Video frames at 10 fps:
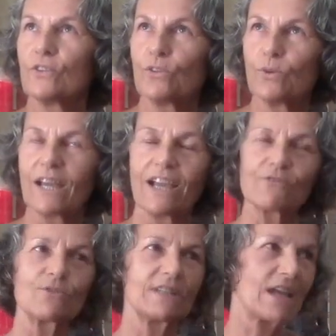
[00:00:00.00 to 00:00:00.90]
you
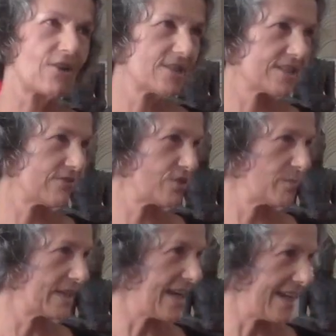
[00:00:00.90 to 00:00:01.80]
have to allow yourself to
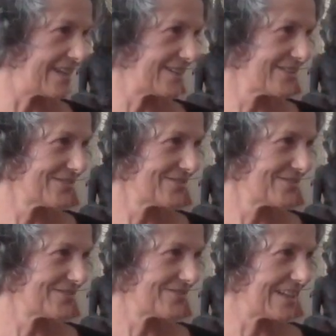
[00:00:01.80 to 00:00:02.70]
be guided.
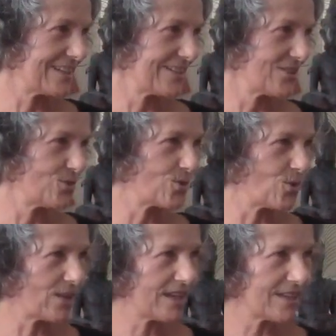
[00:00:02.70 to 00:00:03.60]
Right? You
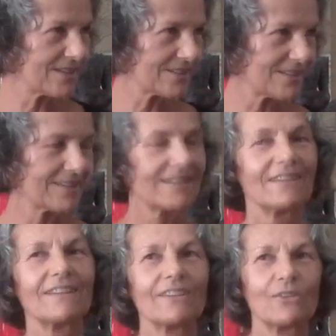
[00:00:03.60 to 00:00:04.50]
go in,
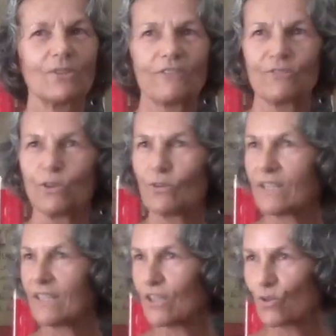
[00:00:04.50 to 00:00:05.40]
you have no
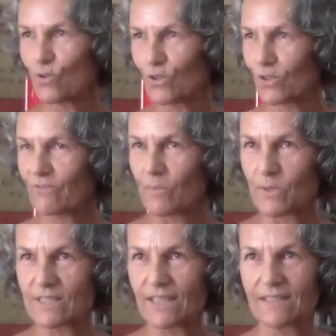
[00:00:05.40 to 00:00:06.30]
idea who you're
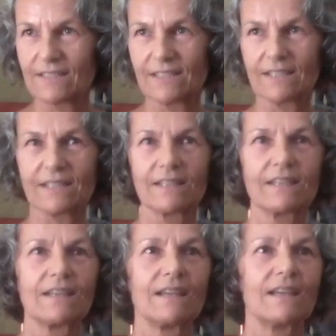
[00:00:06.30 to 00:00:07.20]
representing,
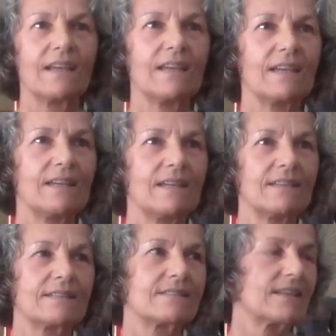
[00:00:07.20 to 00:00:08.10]

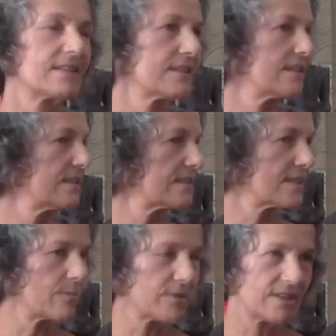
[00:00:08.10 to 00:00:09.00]
and suddenly
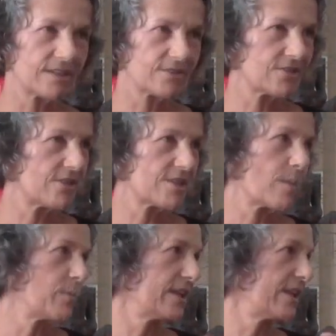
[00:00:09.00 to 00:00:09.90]
something starts
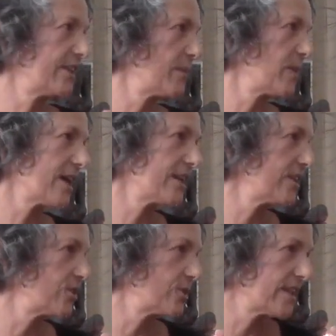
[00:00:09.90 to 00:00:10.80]
happening in your body.
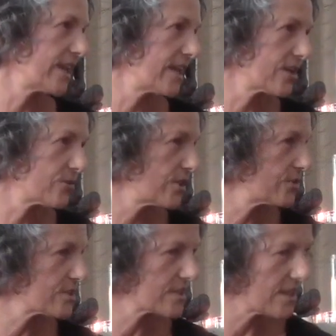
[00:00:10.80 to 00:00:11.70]
You get angry
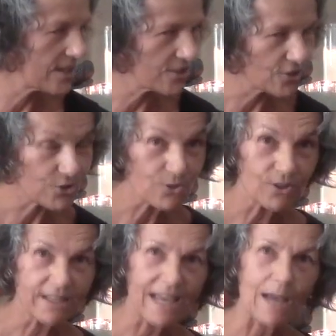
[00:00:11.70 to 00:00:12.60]
or scared or you
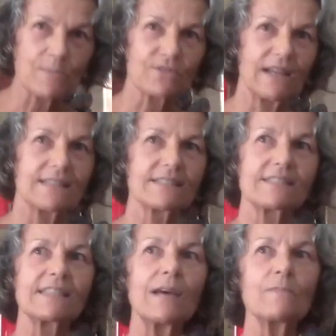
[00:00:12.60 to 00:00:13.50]
collapse, right?
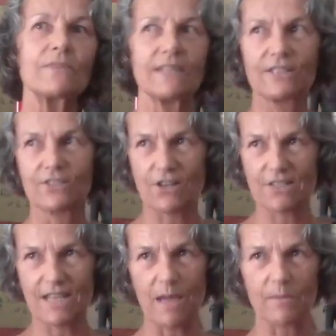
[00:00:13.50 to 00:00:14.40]
Something
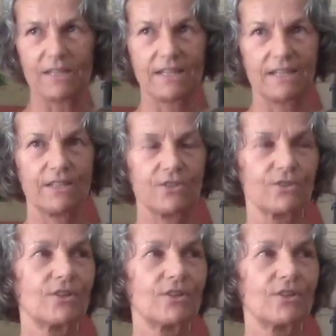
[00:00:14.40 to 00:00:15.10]
starts happening in you.